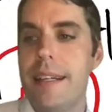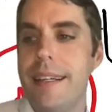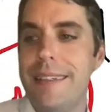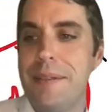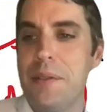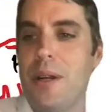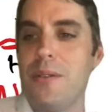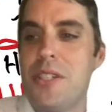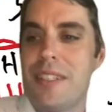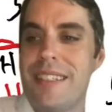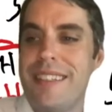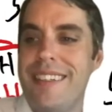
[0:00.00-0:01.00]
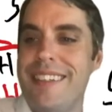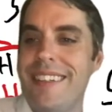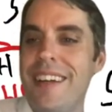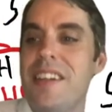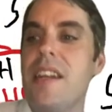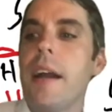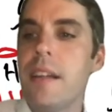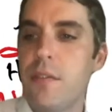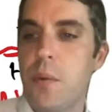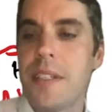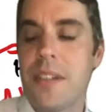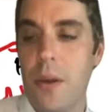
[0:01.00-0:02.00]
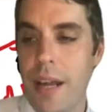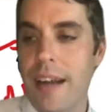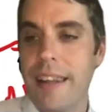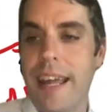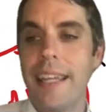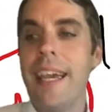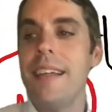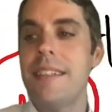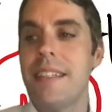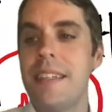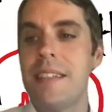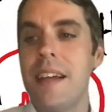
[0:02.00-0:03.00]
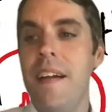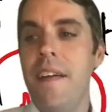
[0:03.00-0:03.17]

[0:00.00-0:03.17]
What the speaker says: You know, just a nugget of what's going on in that case is